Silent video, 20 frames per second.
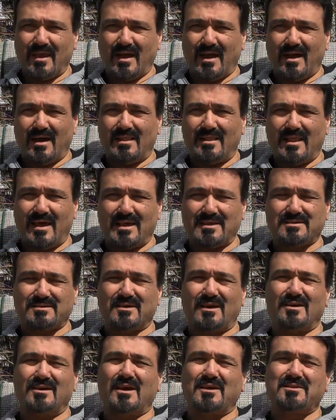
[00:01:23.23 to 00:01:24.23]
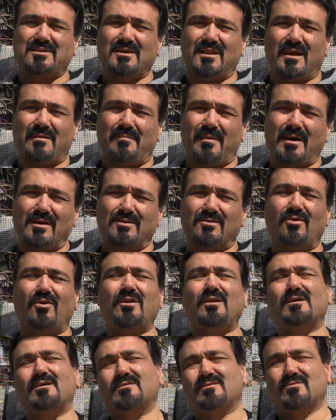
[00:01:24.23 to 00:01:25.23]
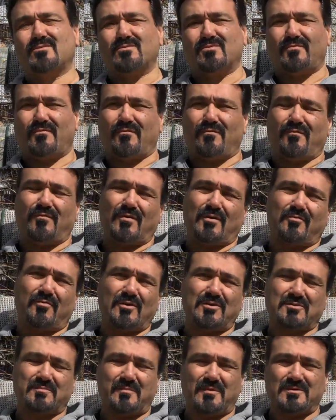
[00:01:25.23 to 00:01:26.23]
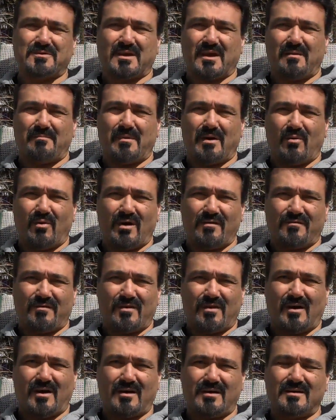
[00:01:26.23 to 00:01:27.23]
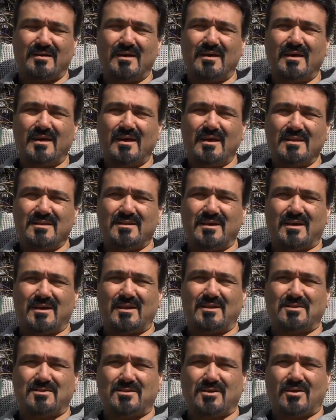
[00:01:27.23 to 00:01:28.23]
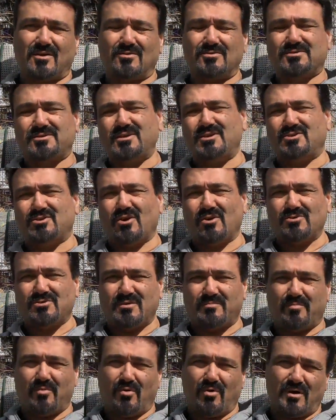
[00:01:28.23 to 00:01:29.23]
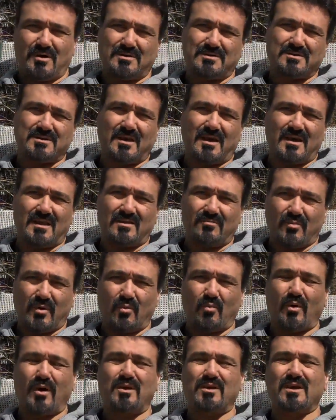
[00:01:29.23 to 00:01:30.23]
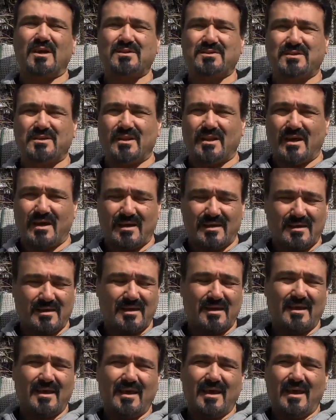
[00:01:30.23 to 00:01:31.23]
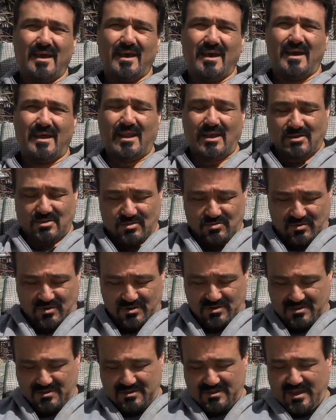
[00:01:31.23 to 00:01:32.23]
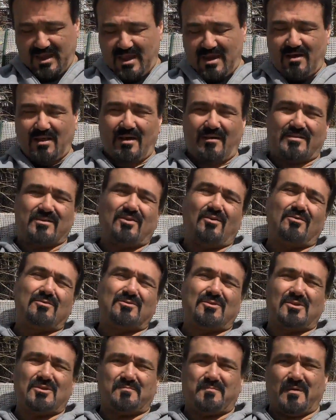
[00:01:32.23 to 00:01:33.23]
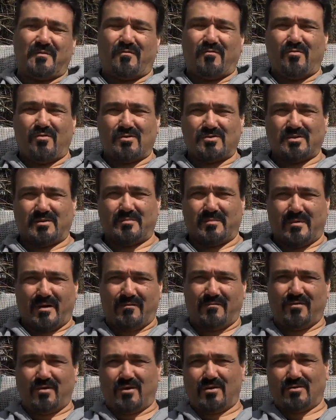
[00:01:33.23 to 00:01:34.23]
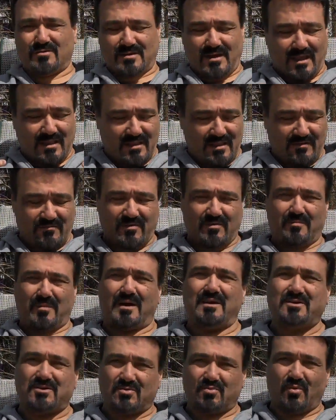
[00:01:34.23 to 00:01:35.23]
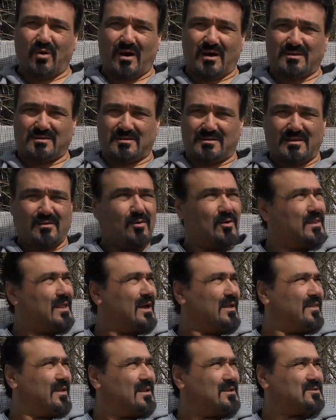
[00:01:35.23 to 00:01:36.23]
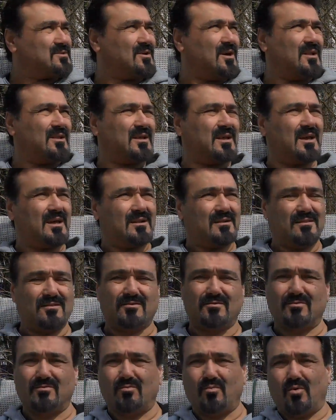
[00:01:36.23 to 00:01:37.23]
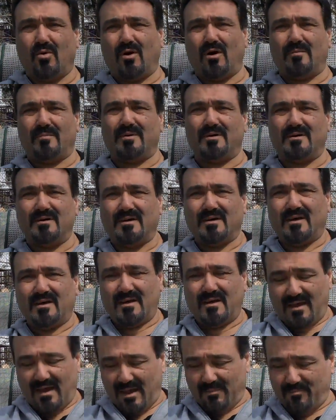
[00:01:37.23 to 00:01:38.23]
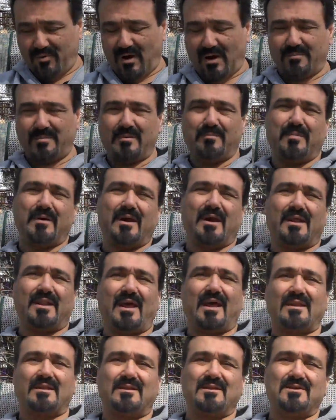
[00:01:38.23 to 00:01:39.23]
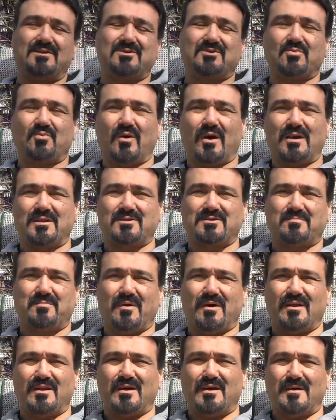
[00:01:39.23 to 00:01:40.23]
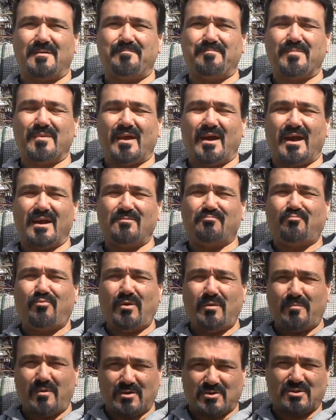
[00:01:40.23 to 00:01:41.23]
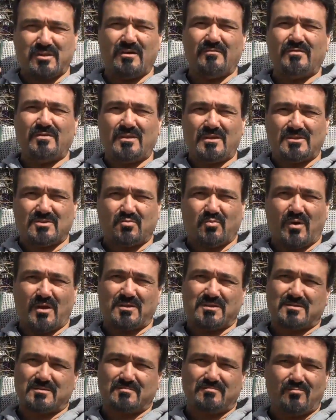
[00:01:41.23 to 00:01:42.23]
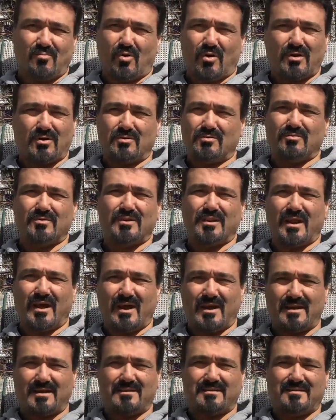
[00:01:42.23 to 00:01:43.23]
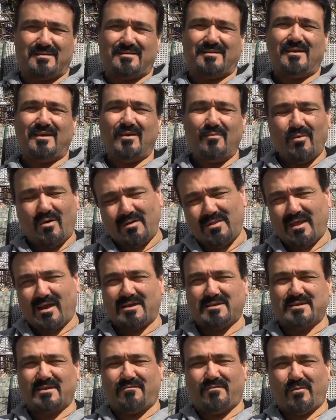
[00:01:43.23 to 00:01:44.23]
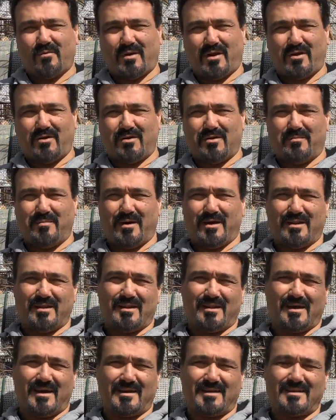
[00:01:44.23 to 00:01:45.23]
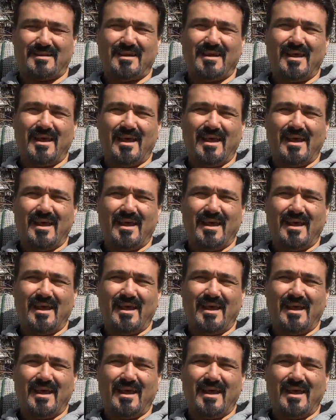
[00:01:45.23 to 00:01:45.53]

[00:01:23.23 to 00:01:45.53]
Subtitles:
Yesterday, my daughter, for Christmas, gave my wife and I tickets to go see Jersey Boys, and we went yesterday. And as you can tell, I told you this before in some of my videos, I live in my sweats, and now that it's starting to get a little warmer, I'll probably be getting out of these sweats. But I pretty much live in these sweats morning, noon, and night. Well, not except for when I go to bed at night.